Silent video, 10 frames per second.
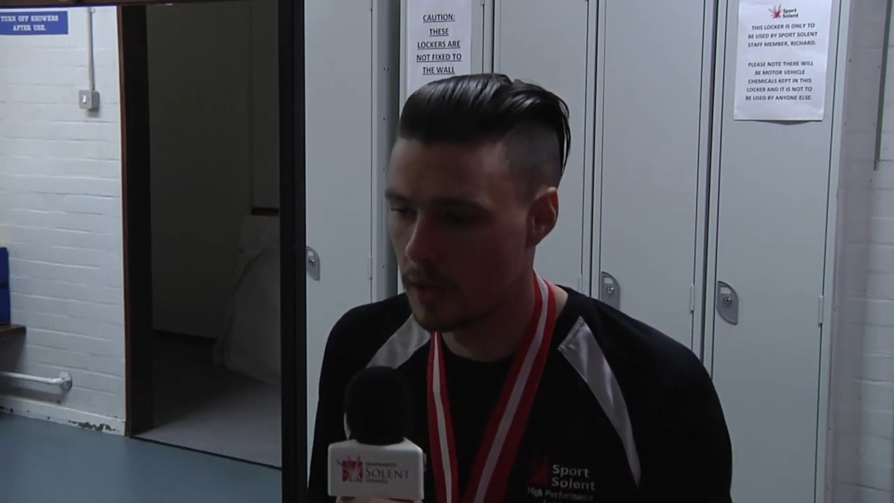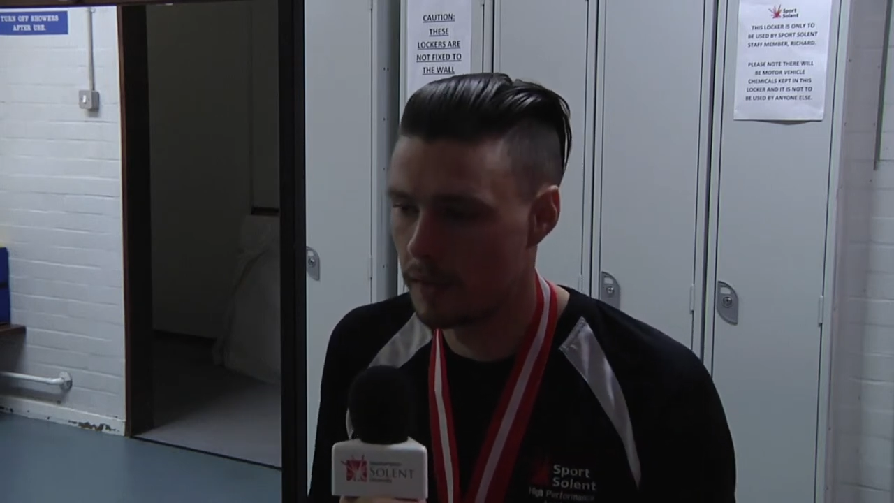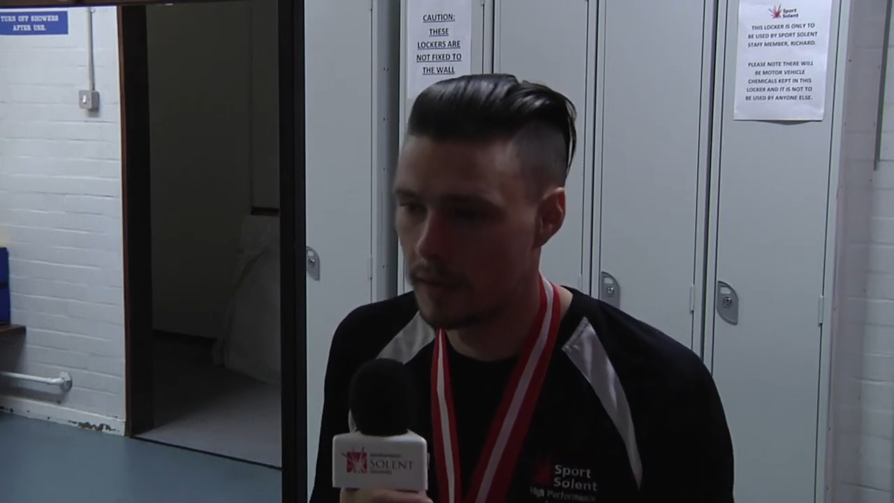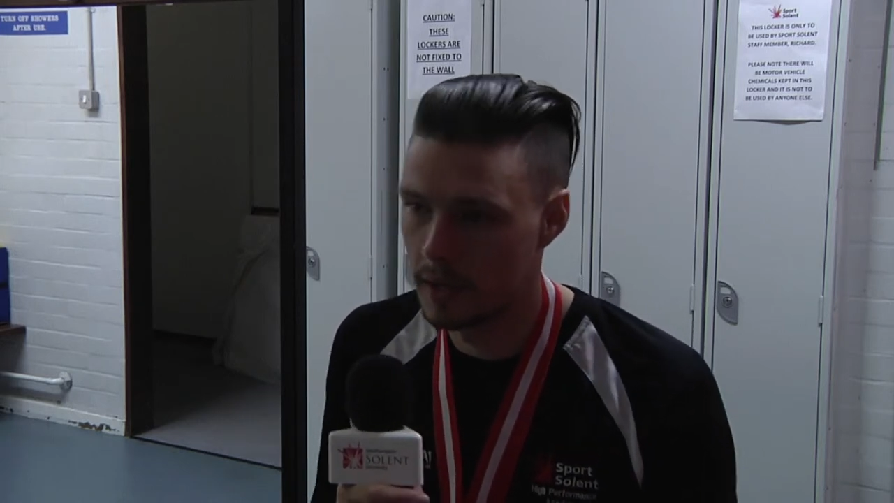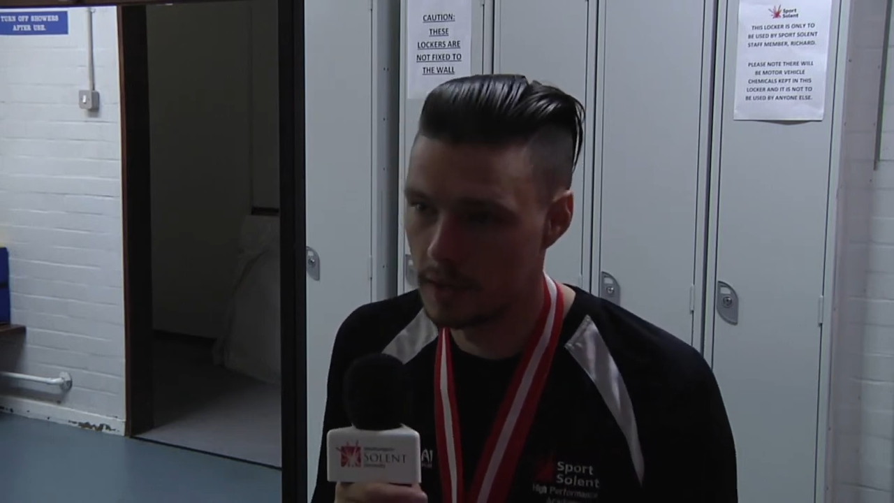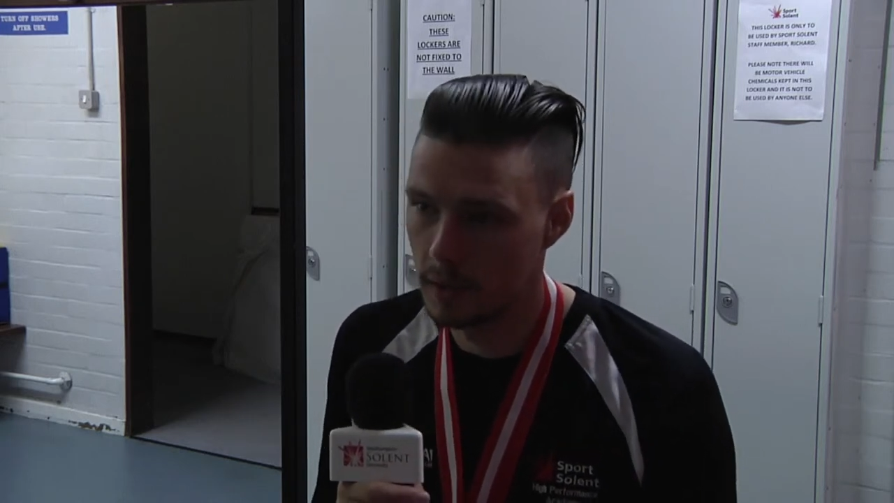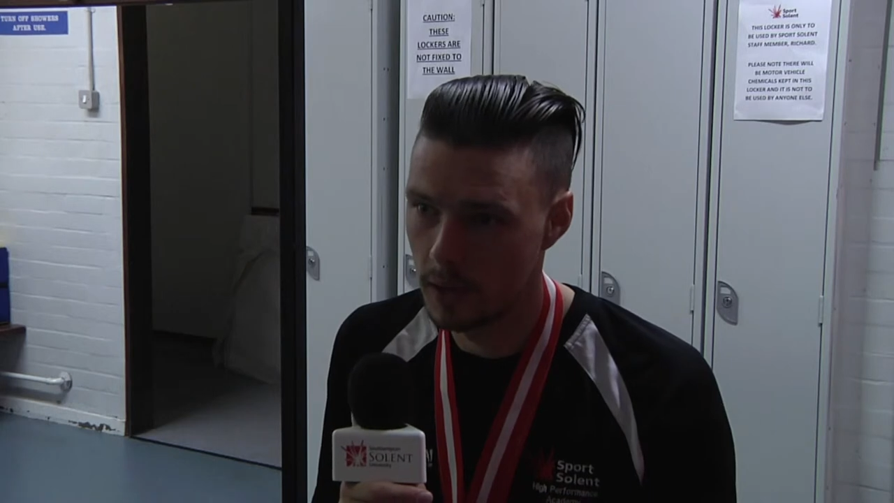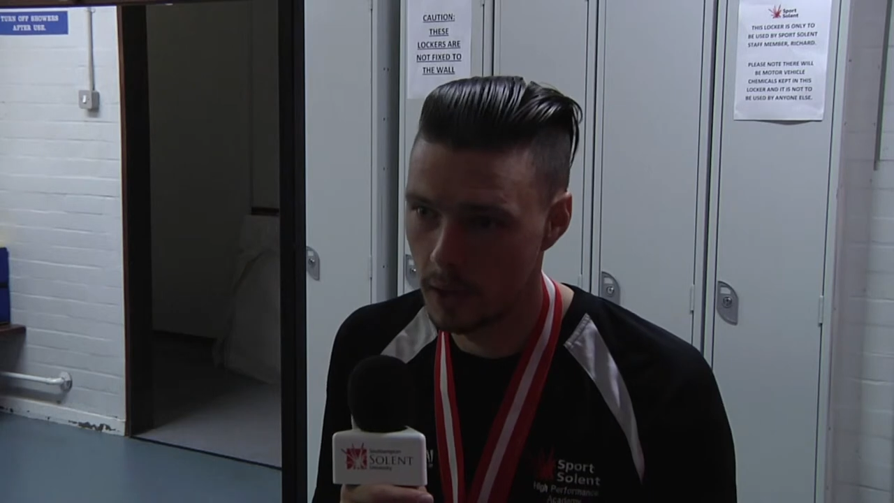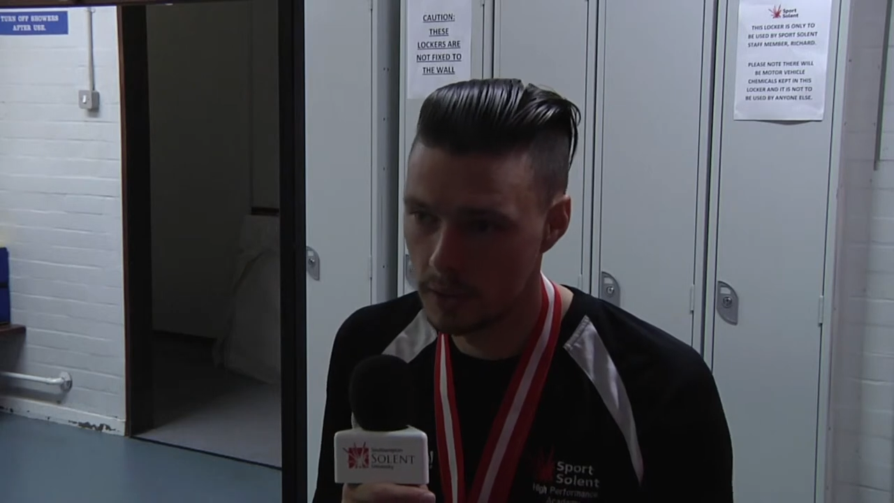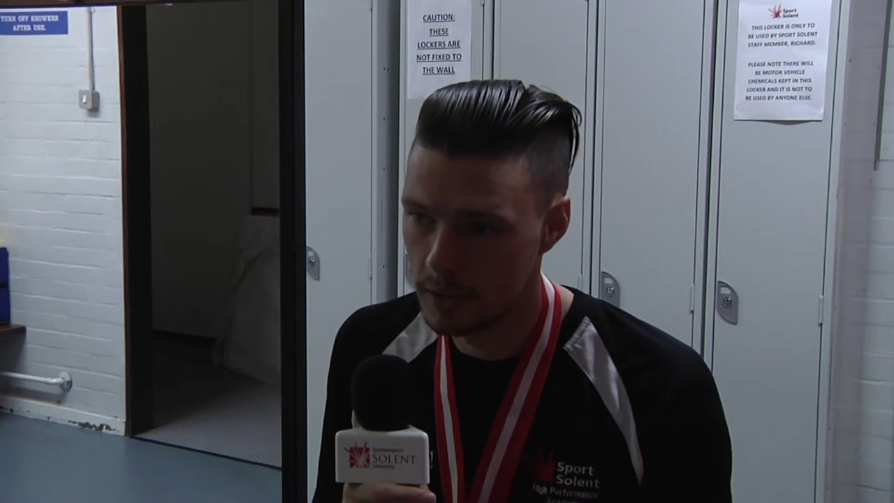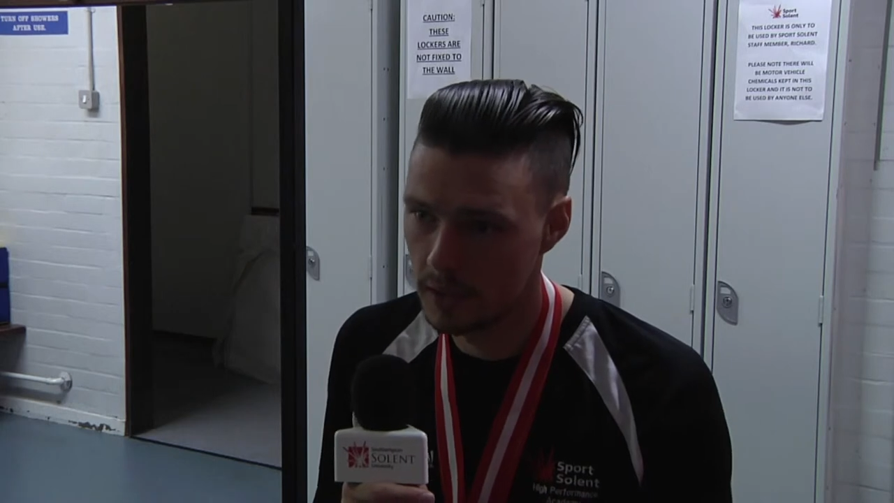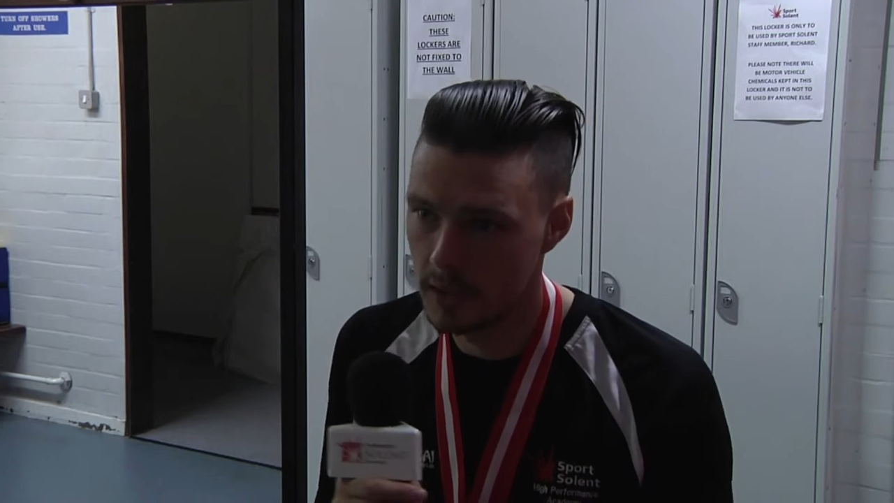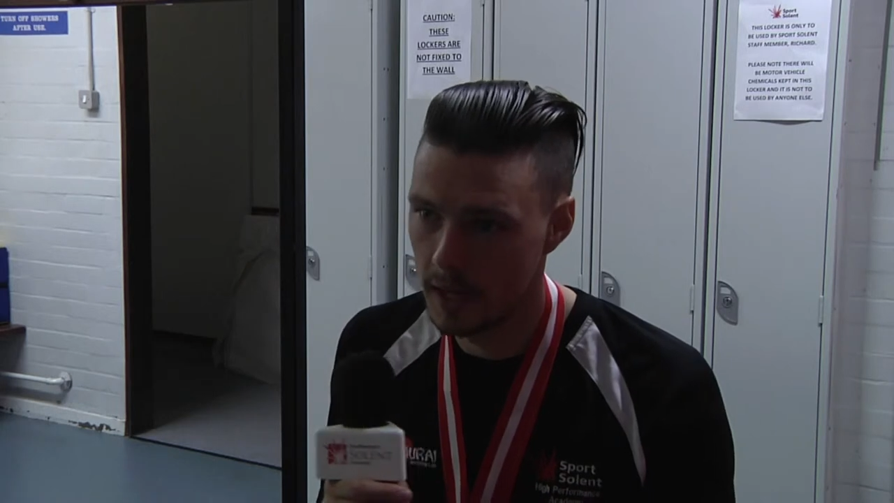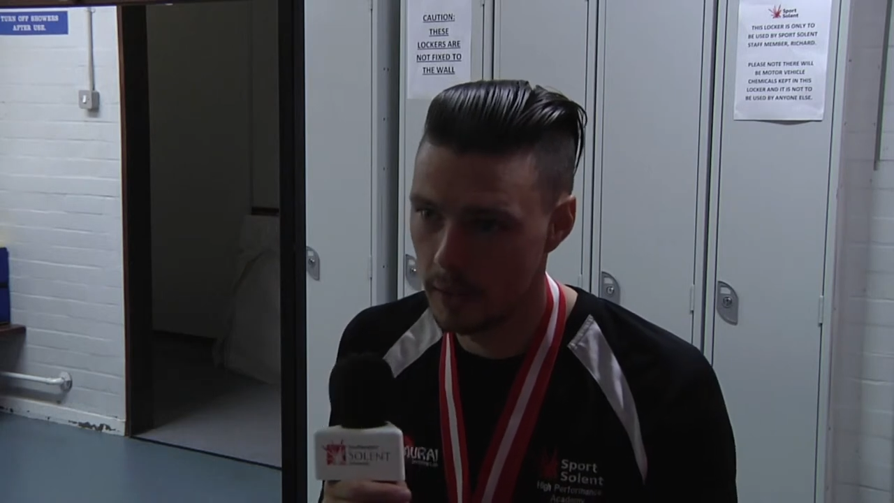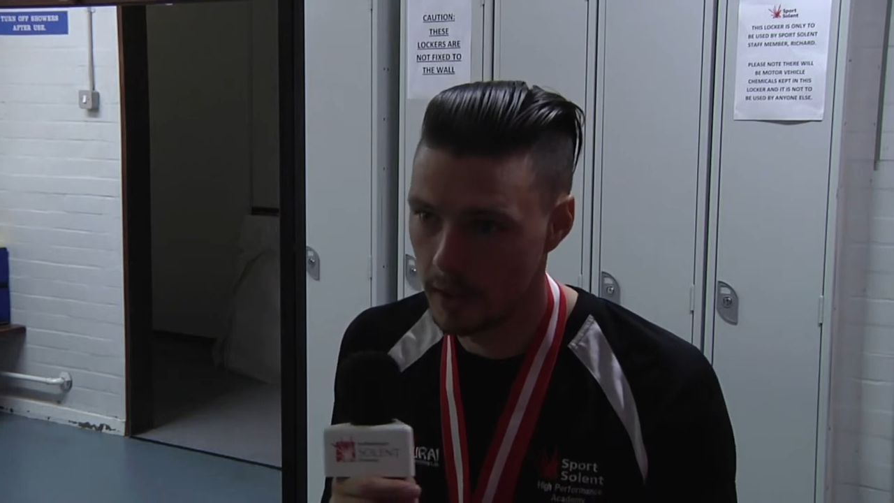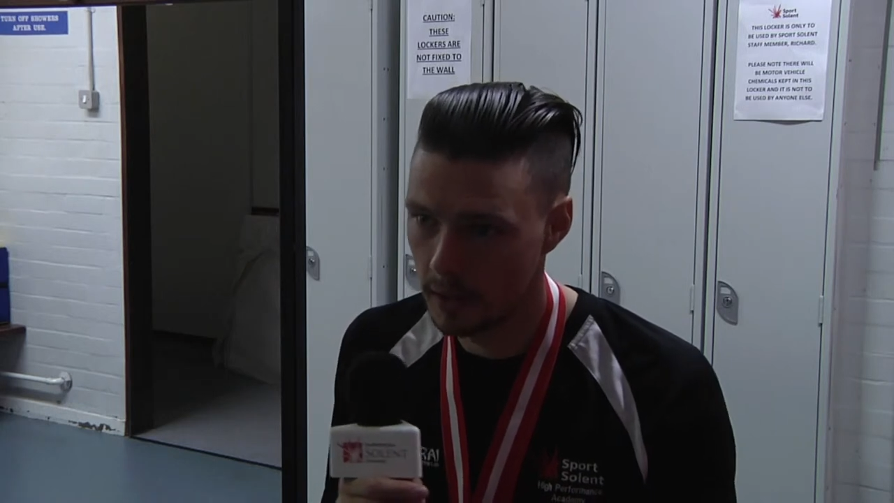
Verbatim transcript: and I fell into a coach that's now